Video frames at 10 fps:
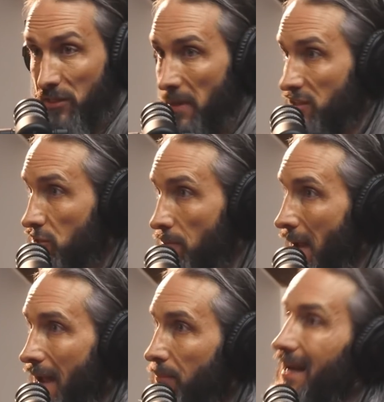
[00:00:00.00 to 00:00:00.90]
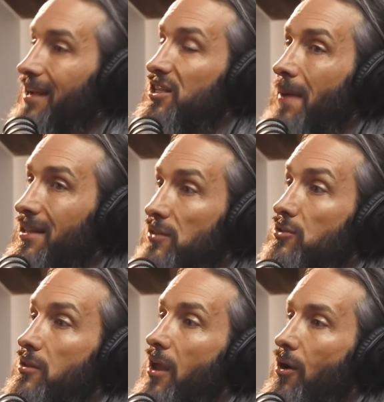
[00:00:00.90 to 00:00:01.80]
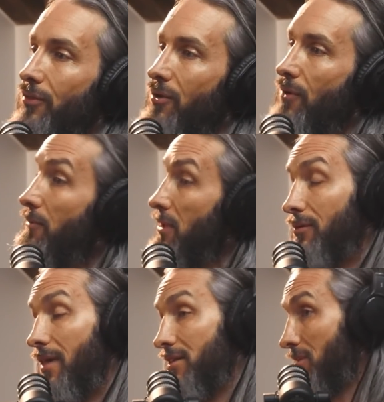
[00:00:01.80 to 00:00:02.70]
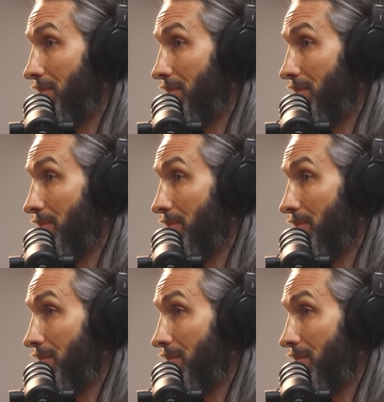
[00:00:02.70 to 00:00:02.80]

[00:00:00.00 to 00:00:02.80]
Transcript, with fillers: Expenses are bad, but expenses are the only way we utilize